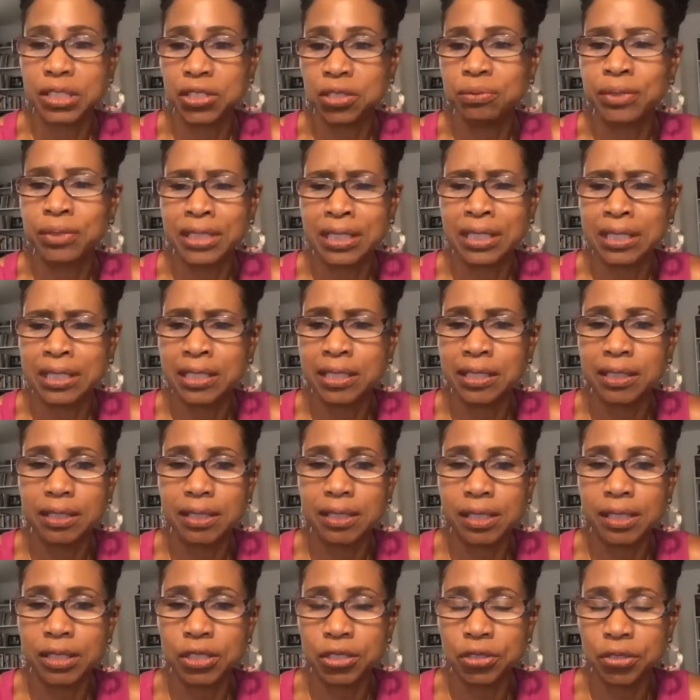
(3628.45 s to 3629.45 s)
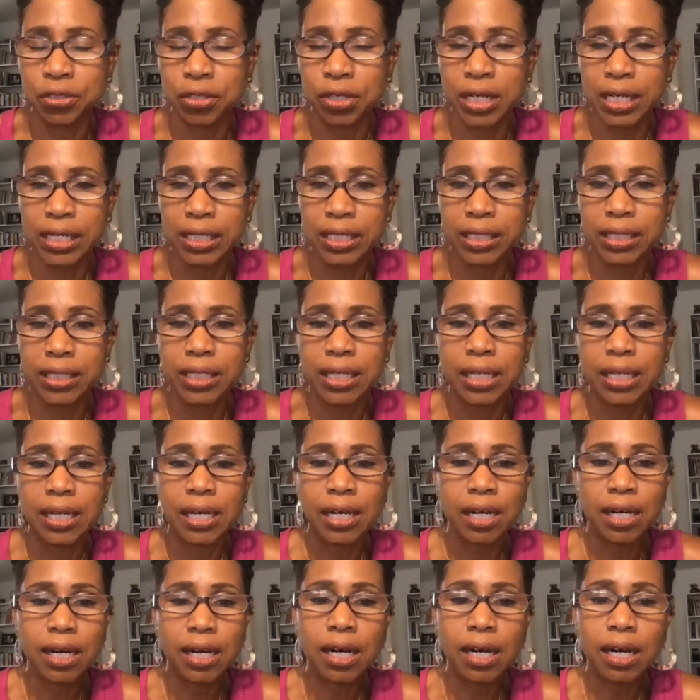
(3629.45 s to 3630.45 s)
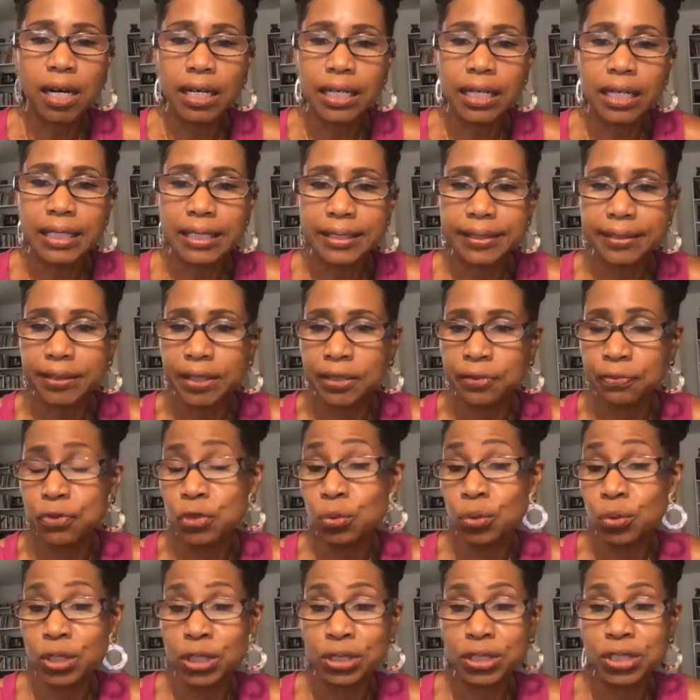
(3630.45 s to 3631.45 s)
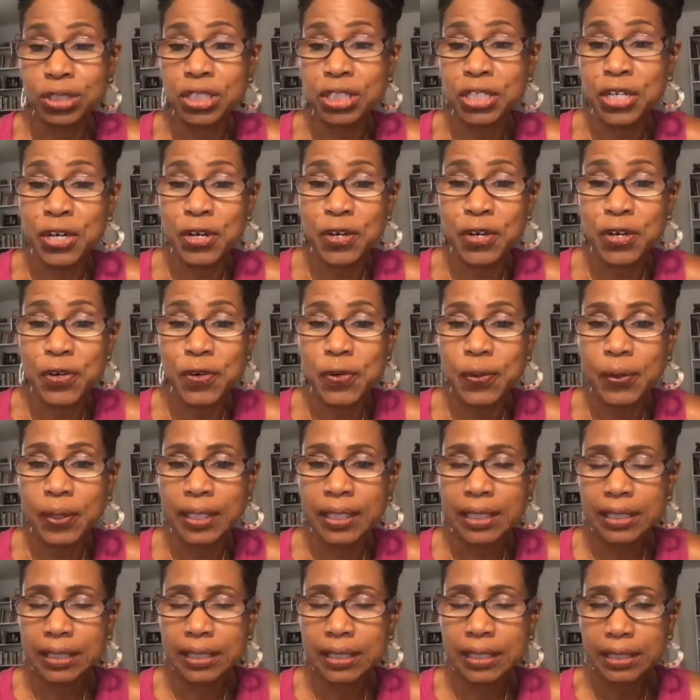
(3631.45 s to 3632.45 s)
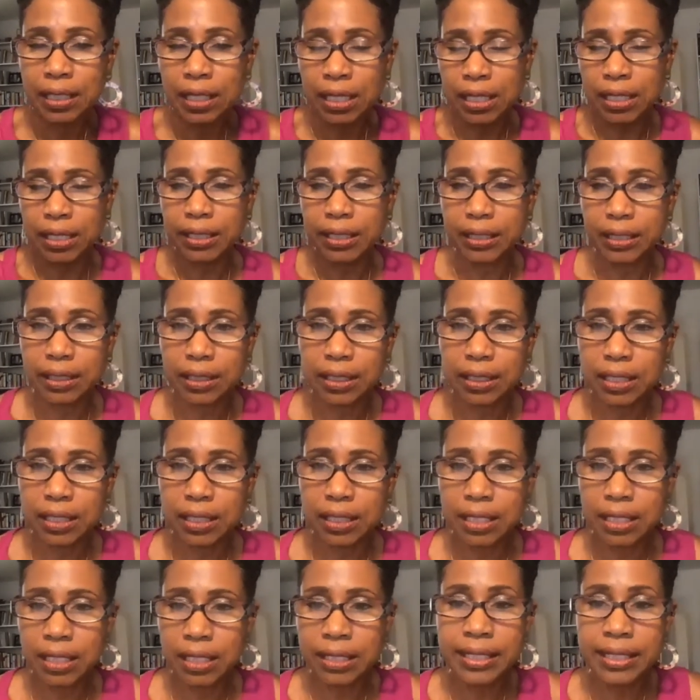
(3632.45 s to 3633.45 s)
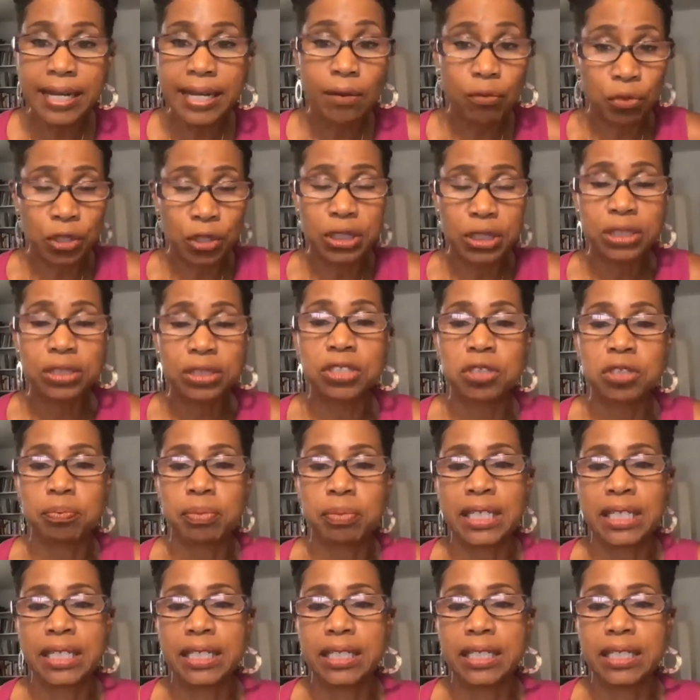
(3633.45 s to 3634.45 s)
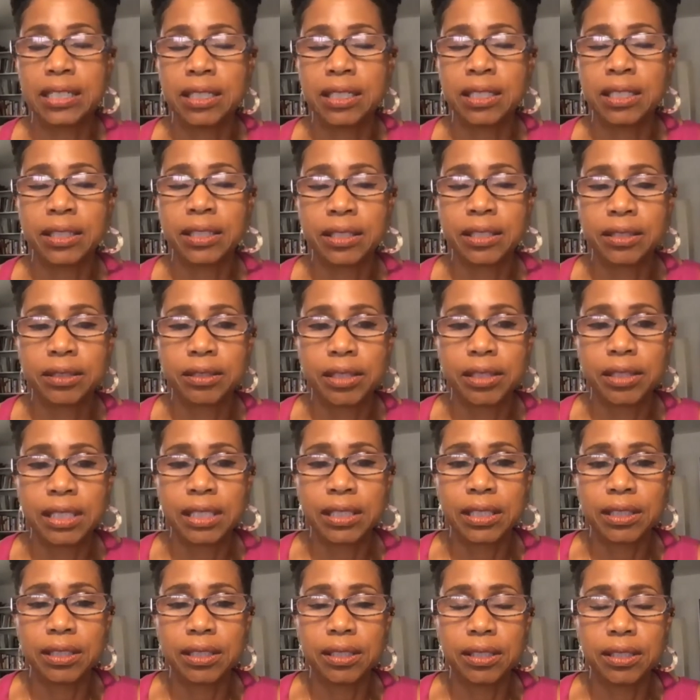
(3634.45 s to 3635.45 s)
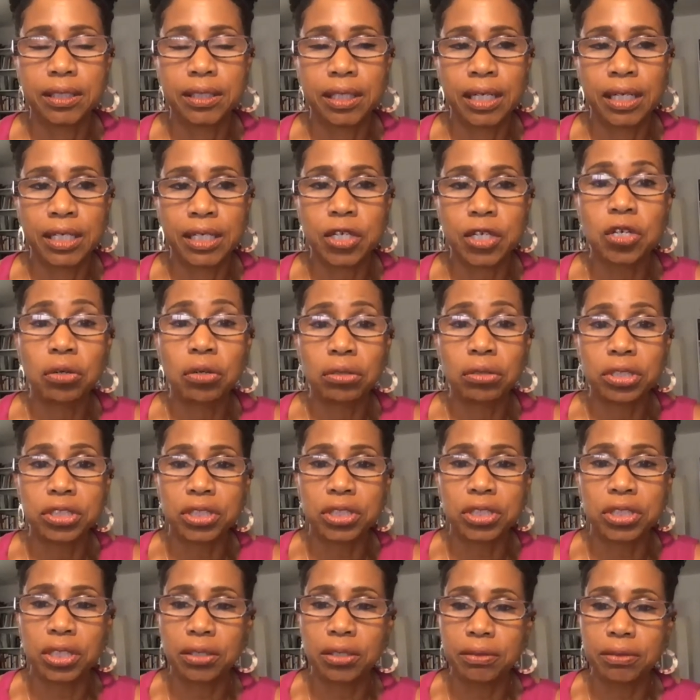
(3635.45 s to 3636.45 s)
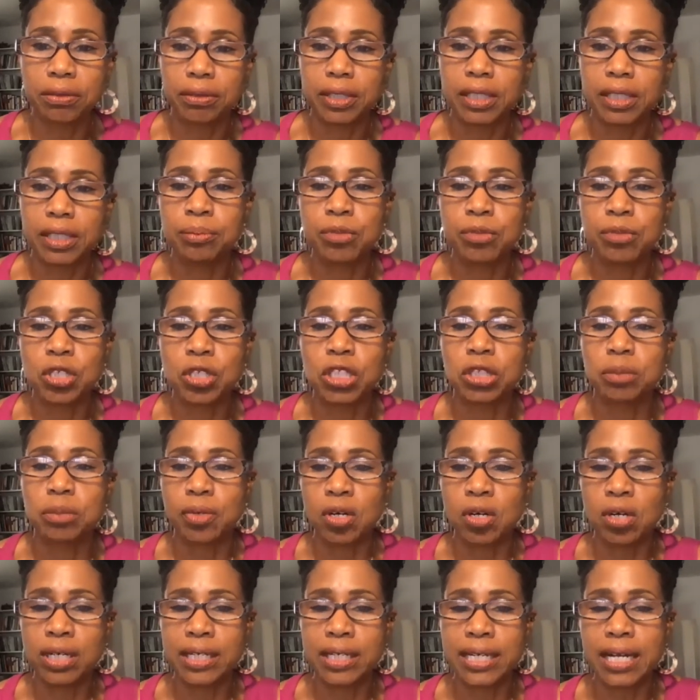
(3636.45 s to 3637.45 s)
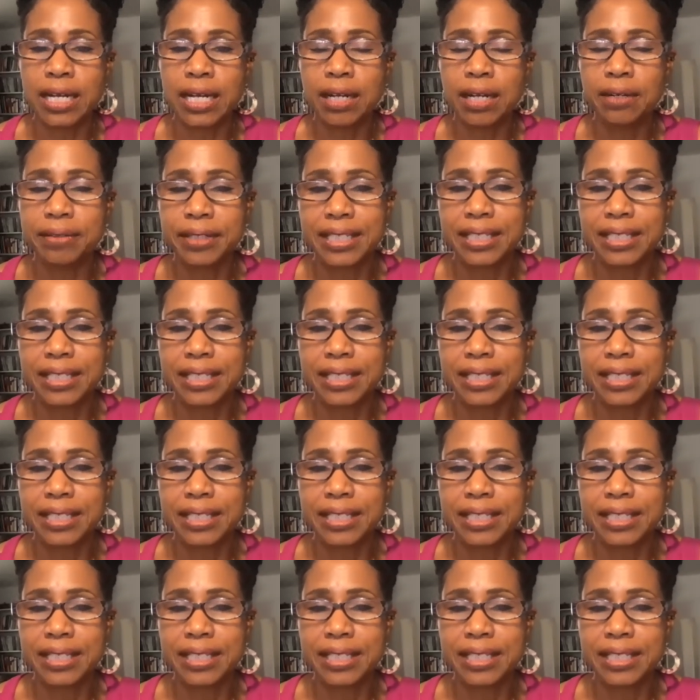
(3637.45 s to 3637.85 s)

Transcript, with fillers: The ones that I started uh, a few years ago uh, that were displayed in the uh, COLA show in Municipal Art Gallery.